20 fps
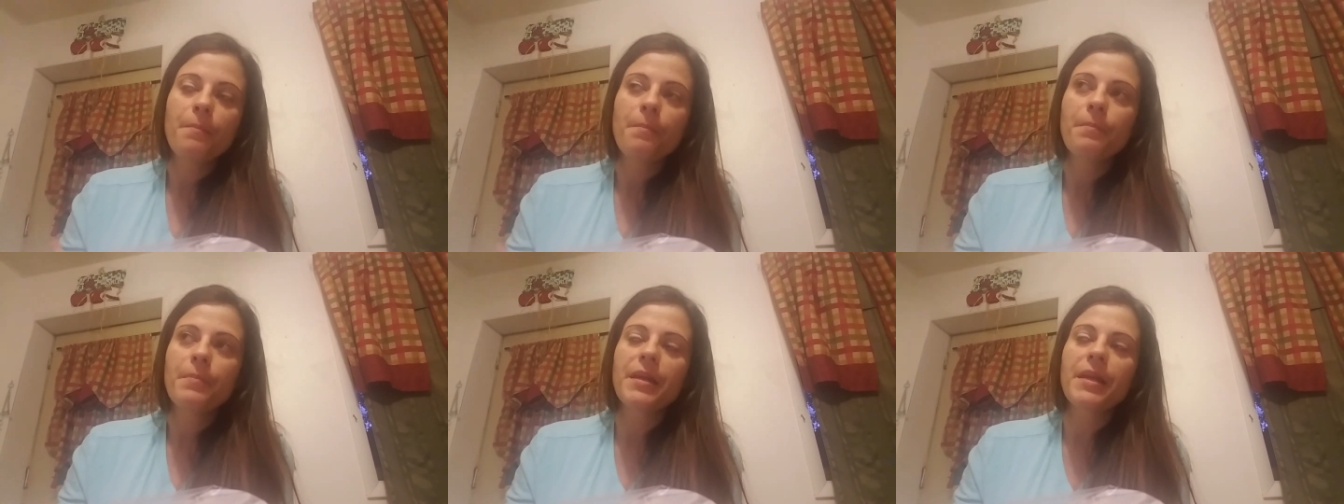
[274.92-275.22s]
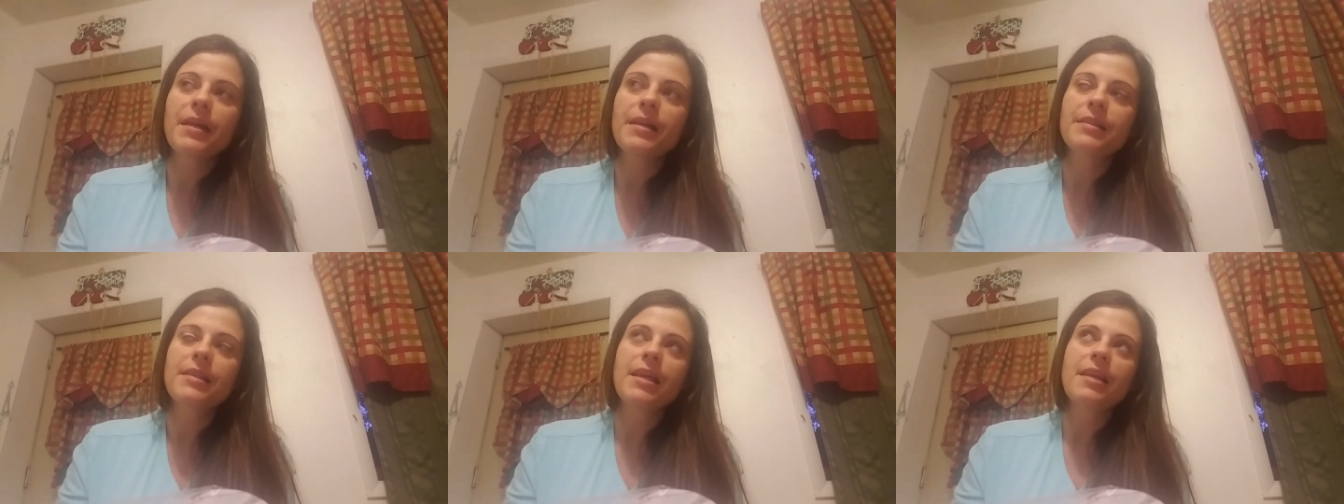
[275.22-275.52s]

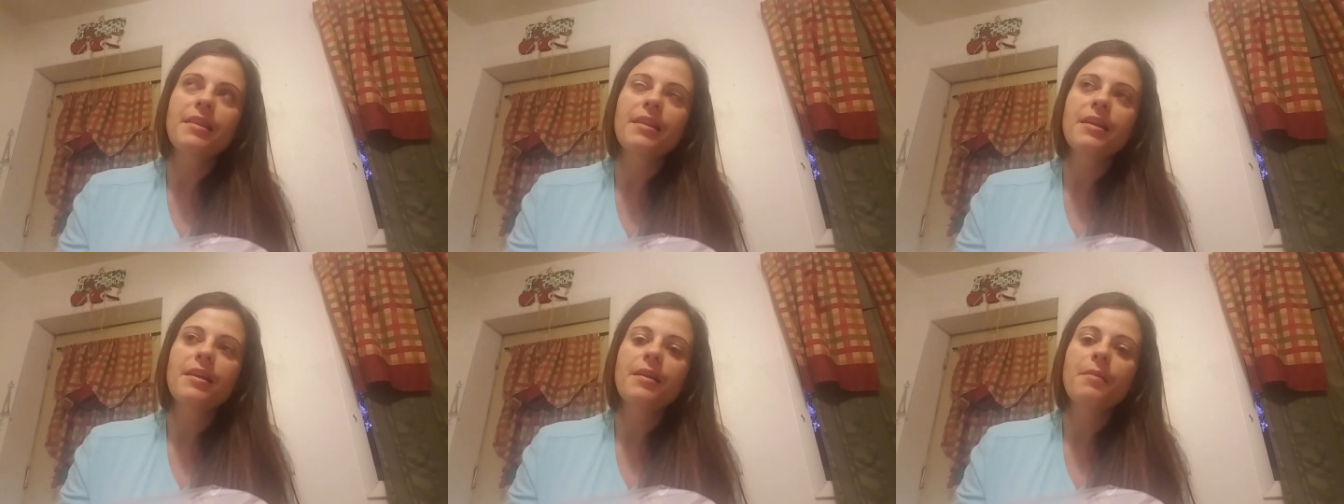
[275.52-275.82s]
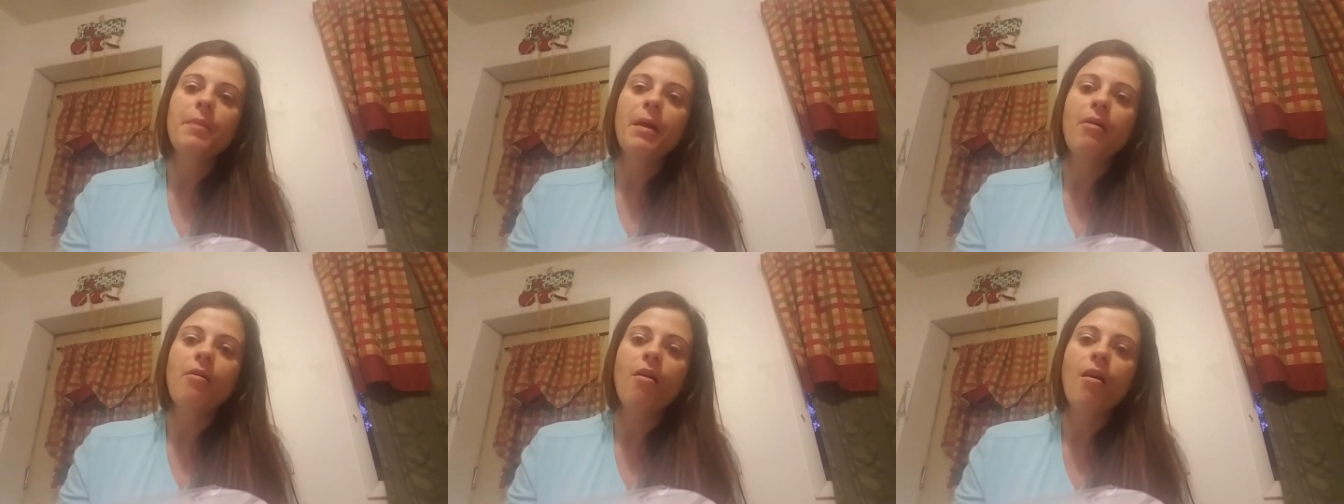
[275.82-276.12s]
because I think
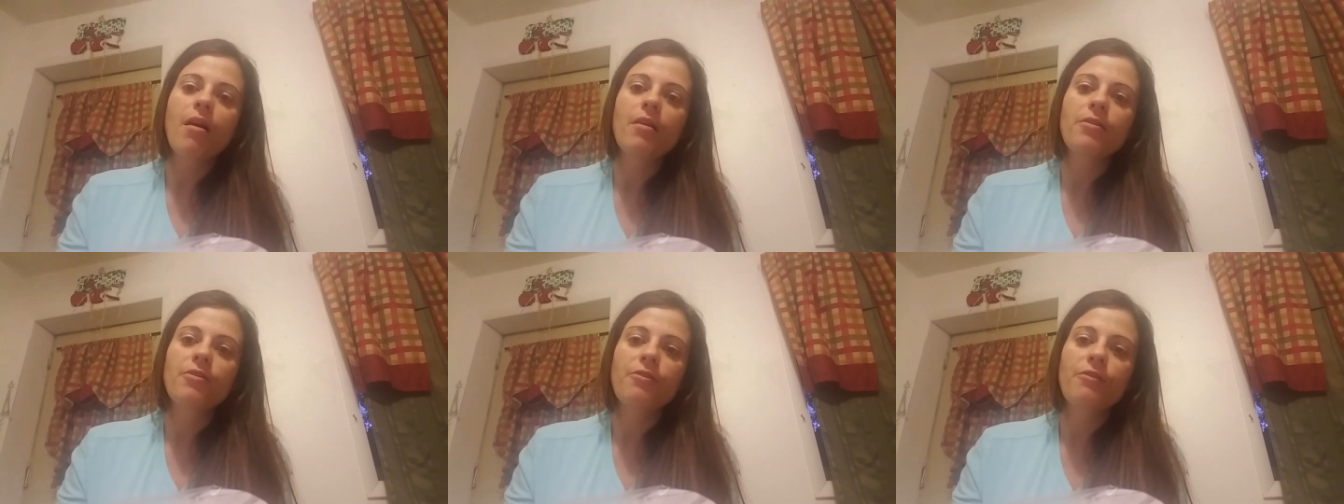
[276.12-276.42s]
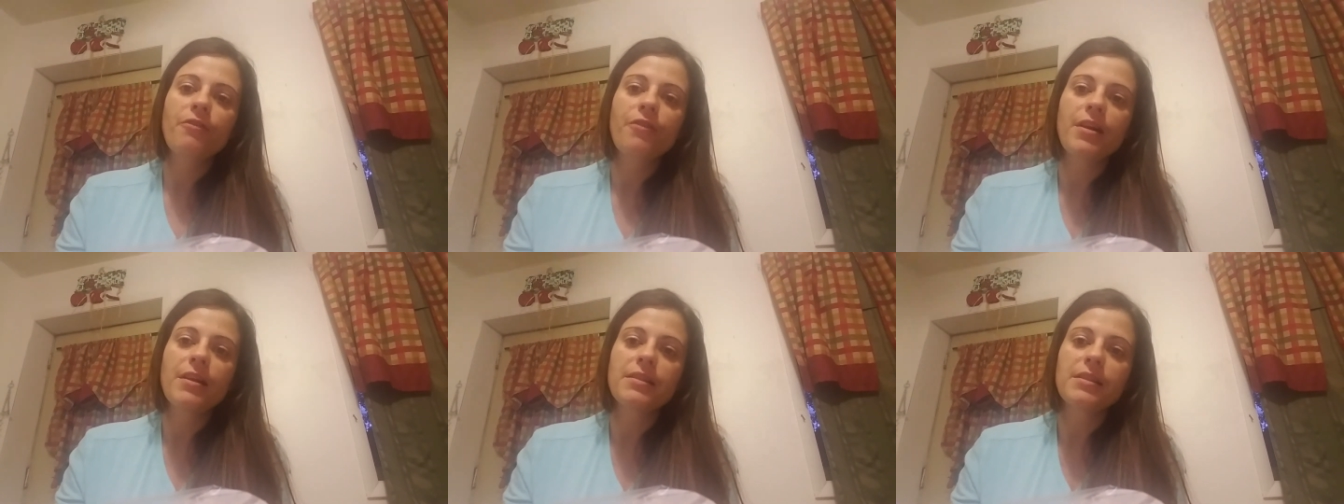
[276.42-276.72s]
about other
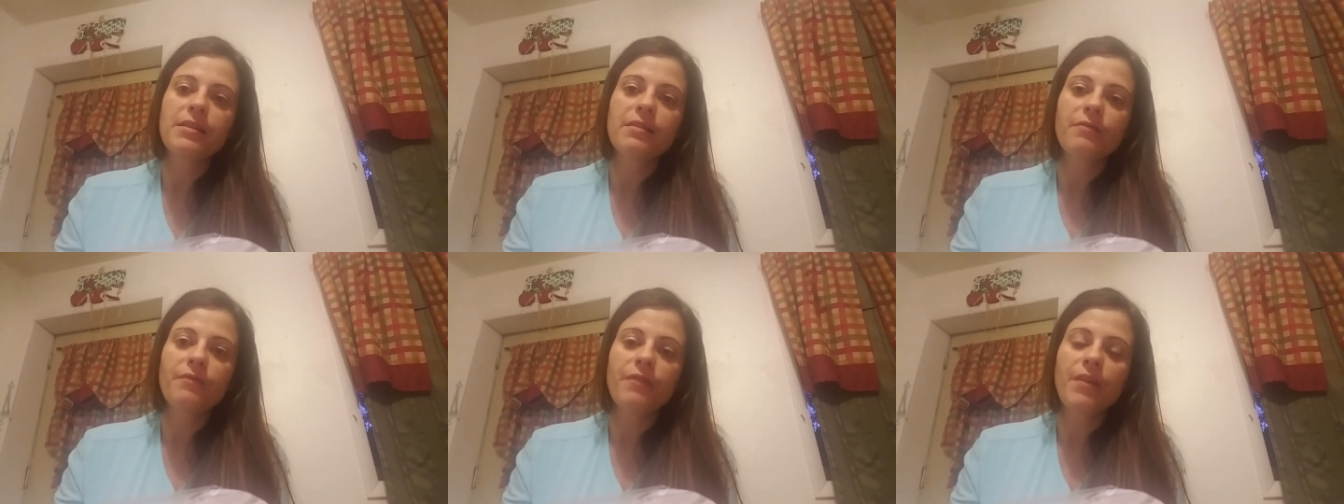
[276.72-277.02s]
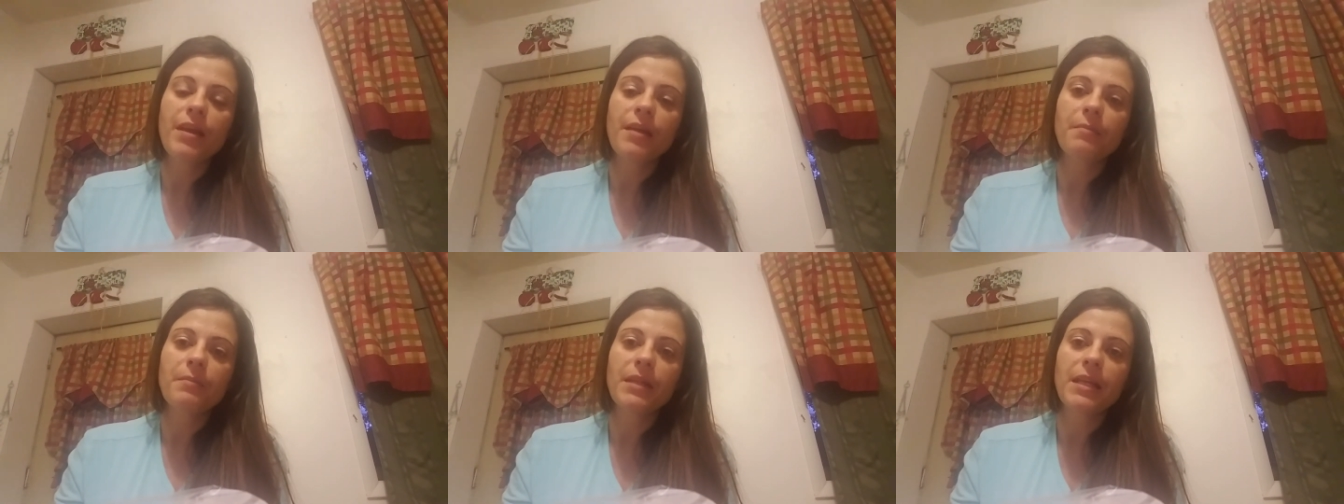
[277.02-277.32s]
friends and
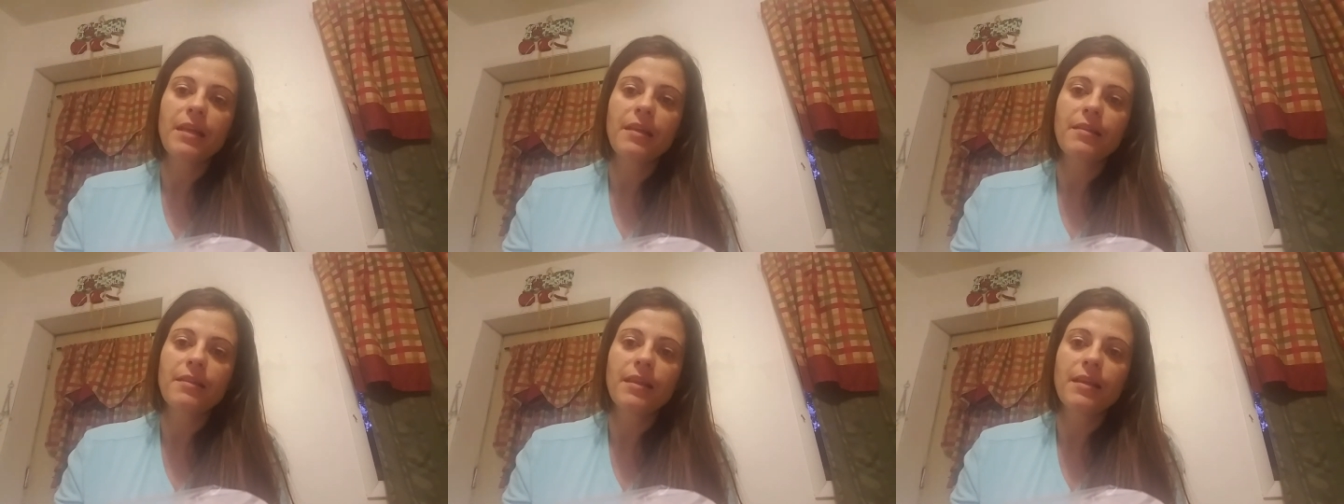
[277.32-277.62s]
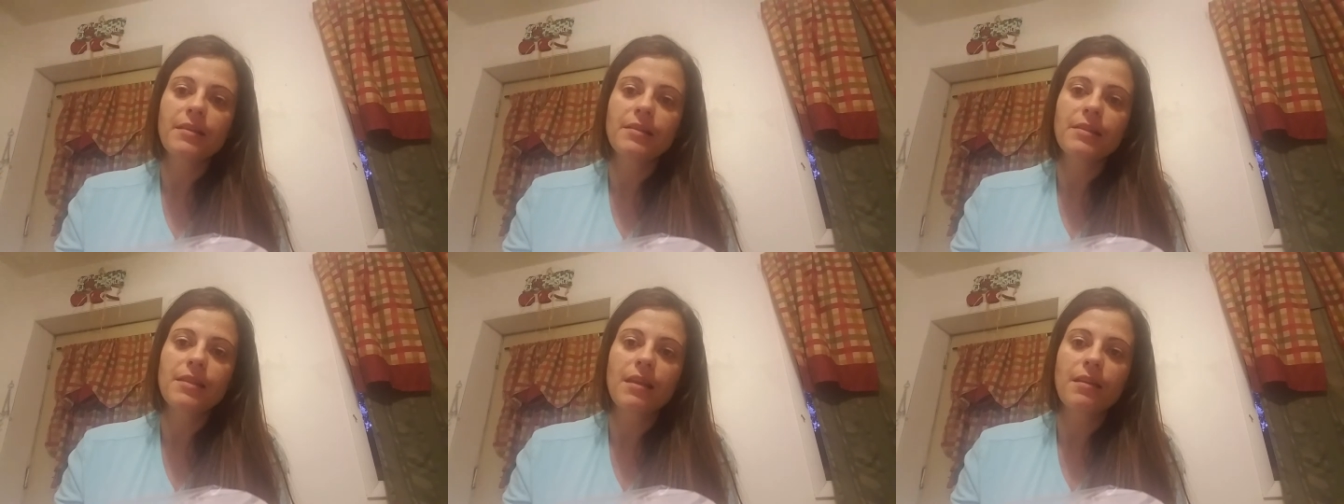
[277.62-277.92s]
family and
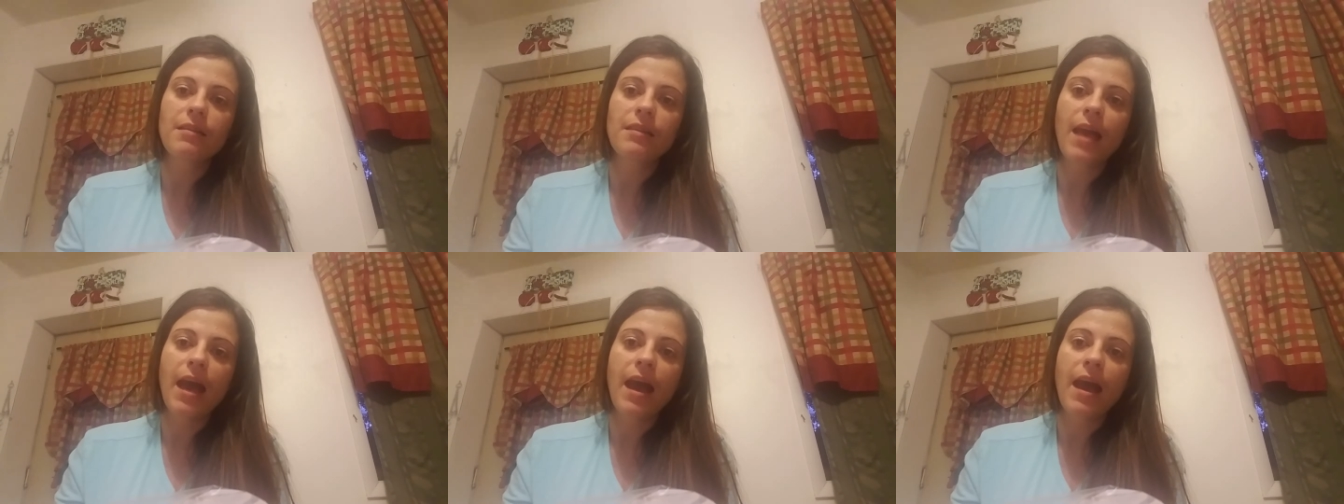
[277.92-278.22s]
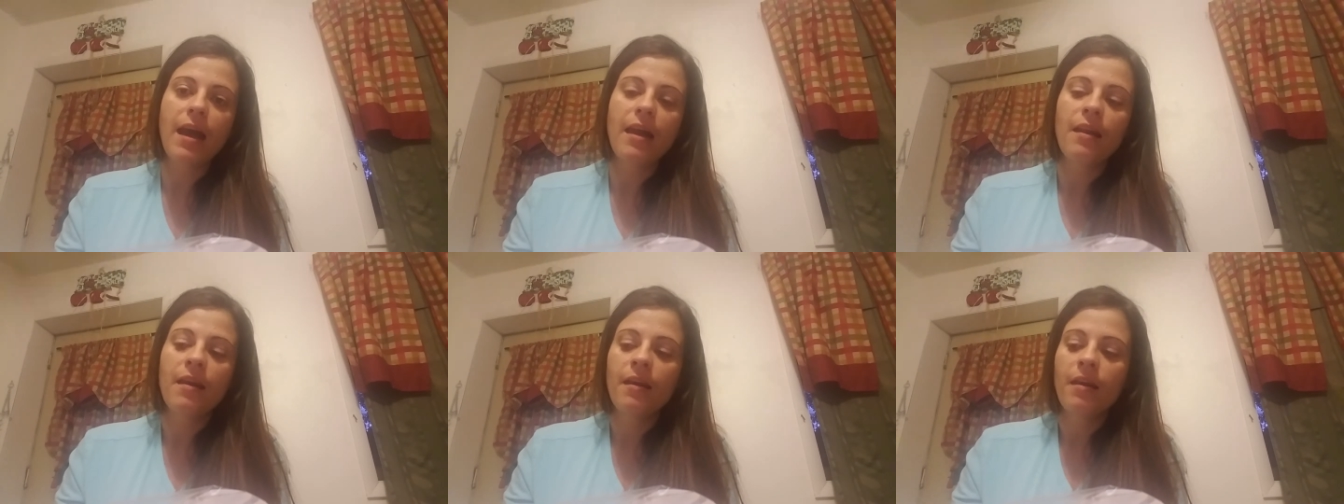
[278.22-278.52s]
things like
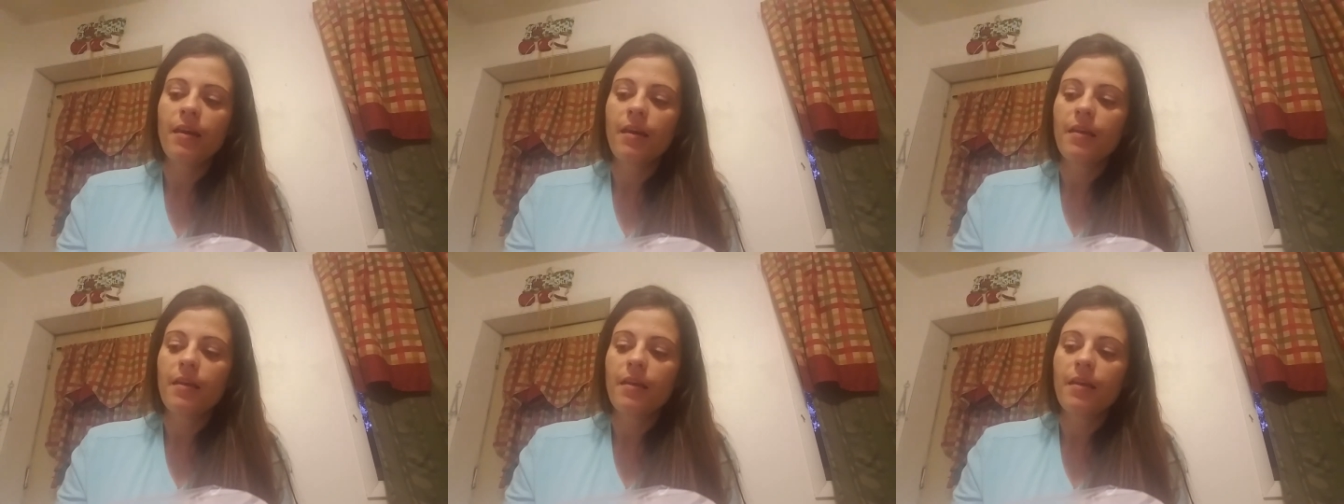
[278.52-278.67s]
that